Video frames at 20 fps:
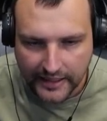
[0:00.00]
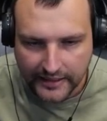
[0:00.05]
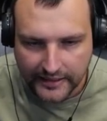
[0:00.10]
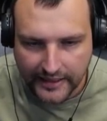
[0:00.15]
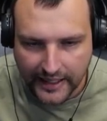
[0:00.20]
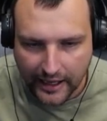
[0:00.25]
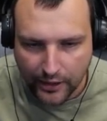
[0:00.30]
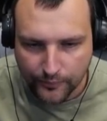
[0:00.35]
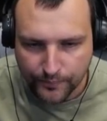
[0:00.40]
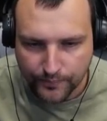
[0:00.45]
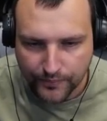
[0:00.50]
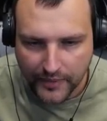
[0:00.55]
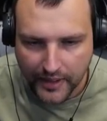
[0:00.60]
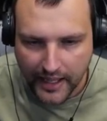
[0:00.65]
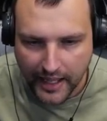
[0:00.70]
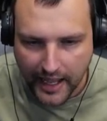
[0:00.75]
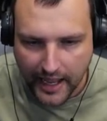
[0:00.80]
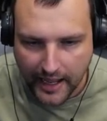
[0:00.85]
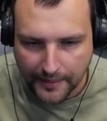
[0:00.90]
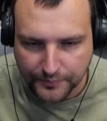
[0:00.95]
Now,
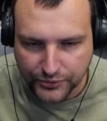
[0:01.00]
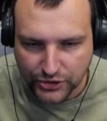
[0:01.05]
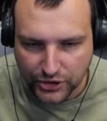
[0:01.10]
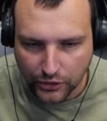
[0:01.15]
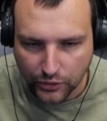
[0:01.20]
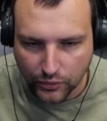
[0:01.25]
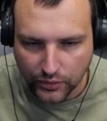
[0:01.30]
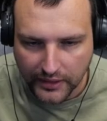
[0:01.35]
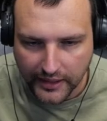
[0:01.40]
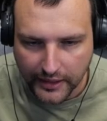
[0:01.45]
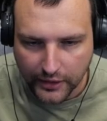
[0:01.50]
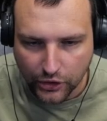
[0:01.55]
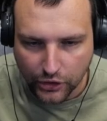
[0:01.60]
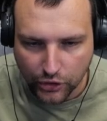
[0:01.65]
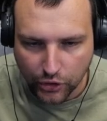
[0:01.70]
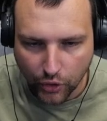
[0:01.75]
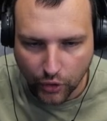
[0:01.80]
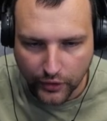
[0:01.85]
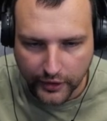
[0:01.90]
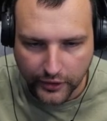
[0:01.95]
absolutely
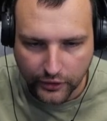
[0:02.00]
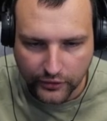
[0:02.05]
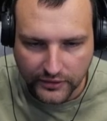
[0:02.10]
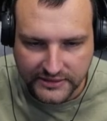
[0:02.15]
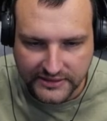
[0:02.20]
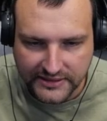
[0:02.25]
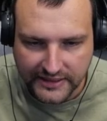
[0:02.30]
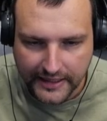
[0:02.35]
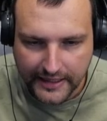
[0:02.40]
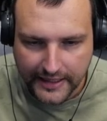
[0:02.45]
glorious